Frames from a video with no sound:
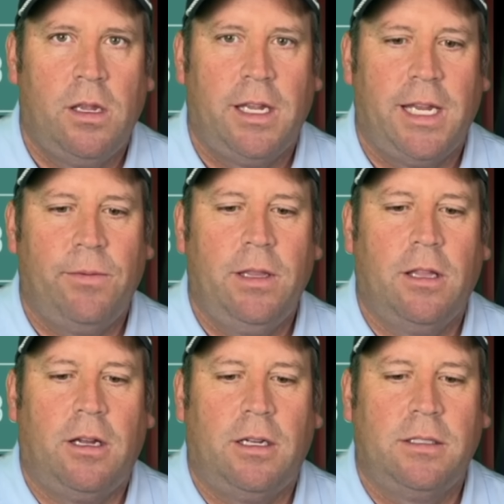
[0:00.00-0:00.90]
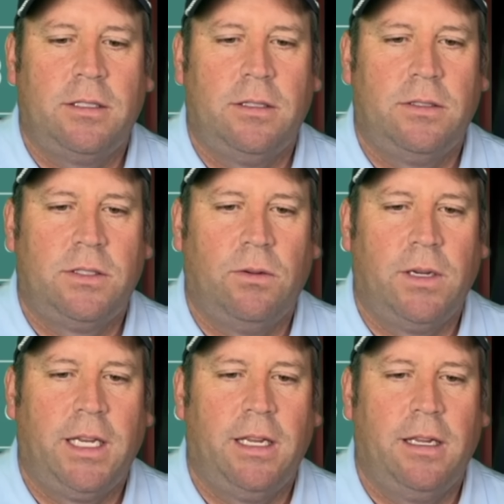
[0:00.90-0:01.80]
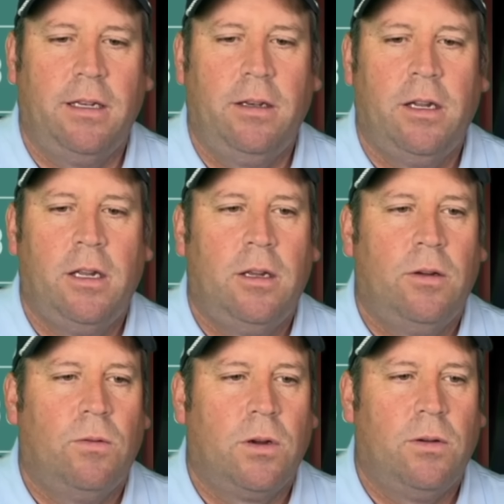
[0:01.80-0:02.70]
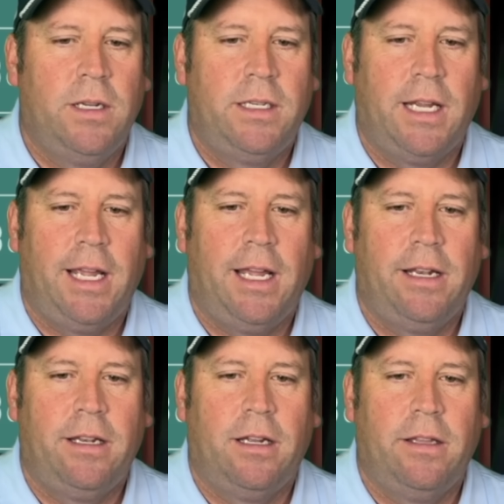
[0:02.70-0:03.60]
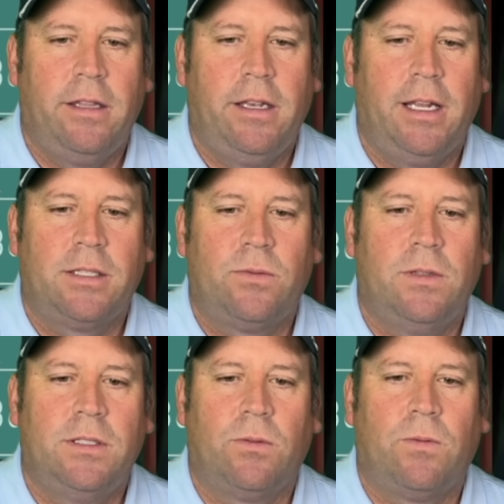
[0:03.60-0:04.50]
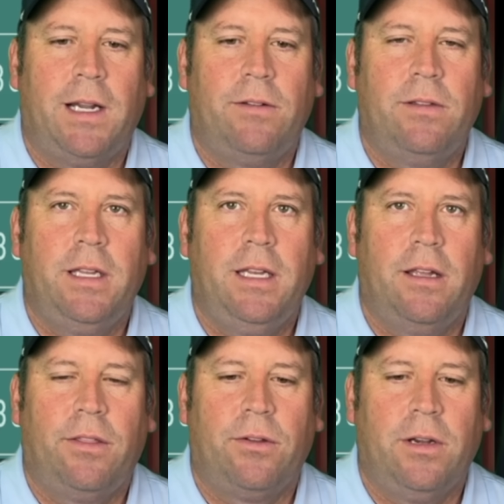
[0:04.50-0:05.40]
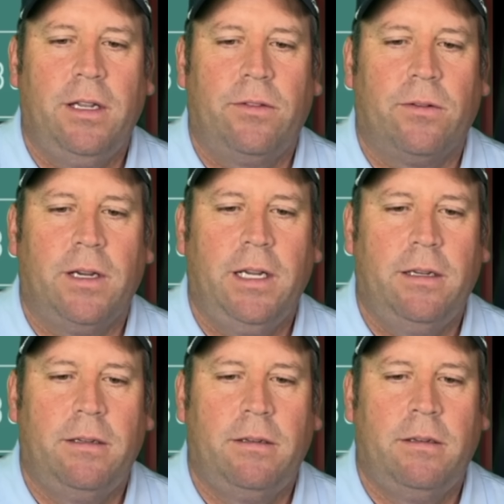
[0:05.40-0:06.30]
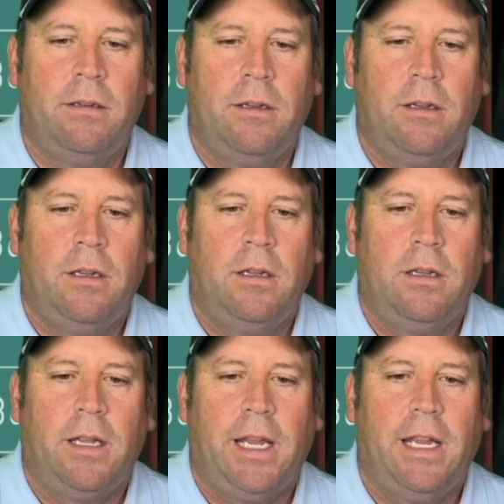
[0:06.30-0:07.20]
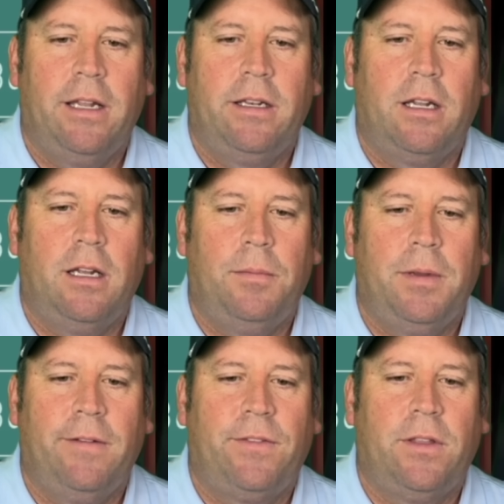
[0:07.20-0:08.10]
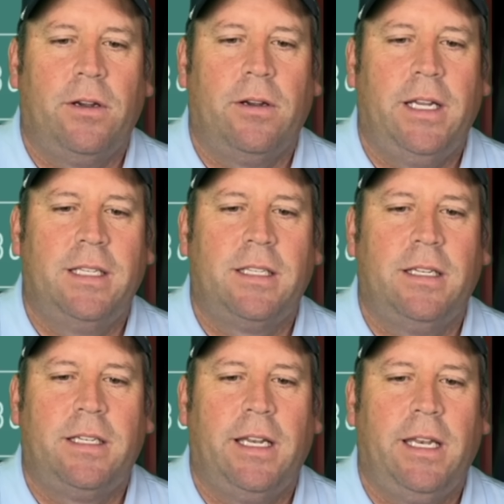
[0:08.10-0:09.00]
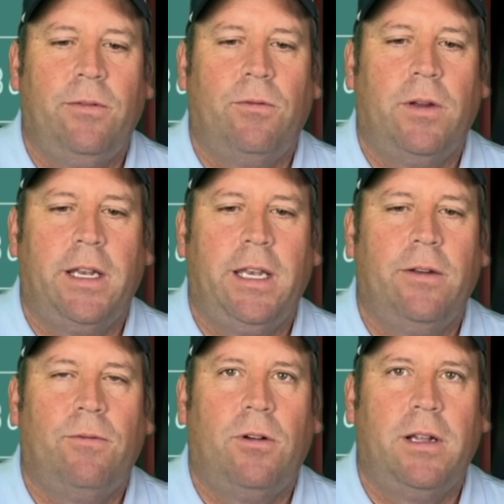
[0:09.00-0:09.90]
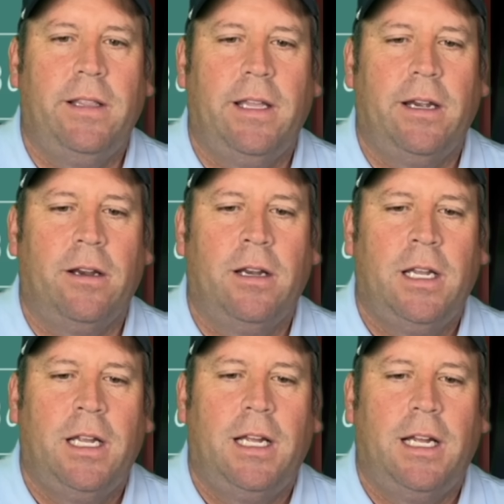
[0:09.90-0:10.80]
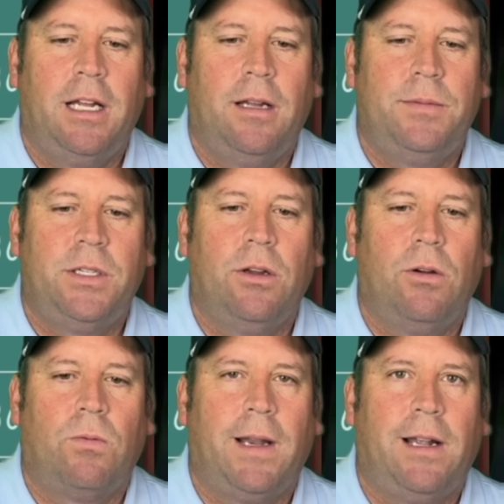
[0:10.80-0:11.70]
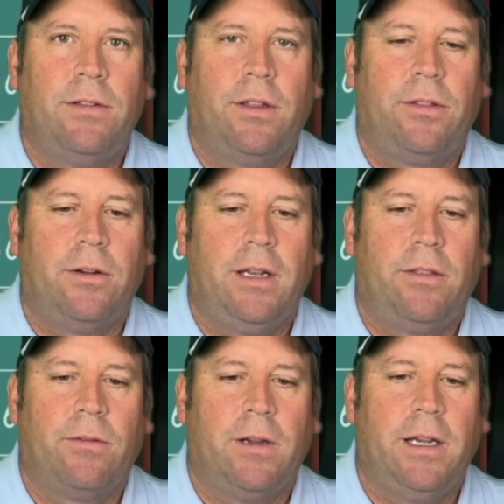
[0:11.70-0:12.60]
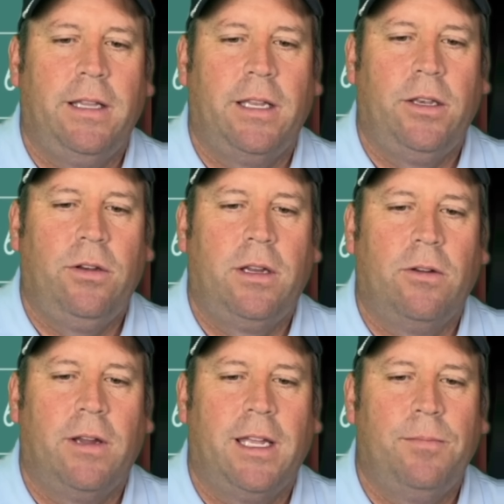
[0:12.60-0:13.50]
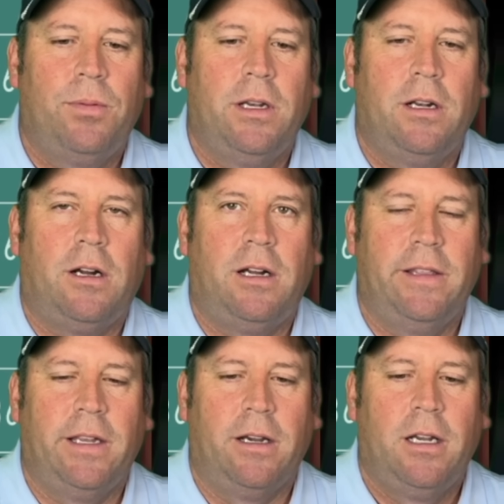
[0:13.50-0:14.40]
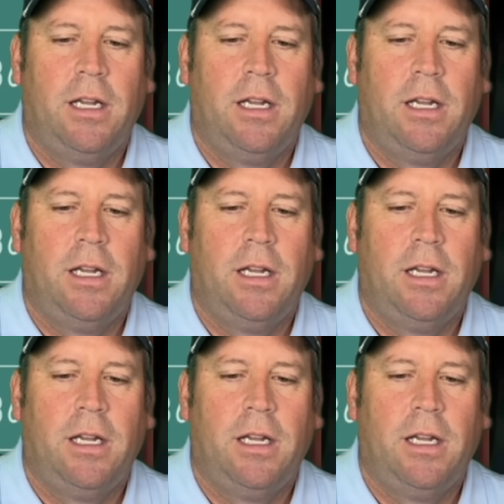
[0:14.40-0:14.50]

And we lost. So again, we're going to add uh, the next ones around the uh, 33. And um, if there isn't any, any one there um, to go around the 33, then you can go ahead and put it on there.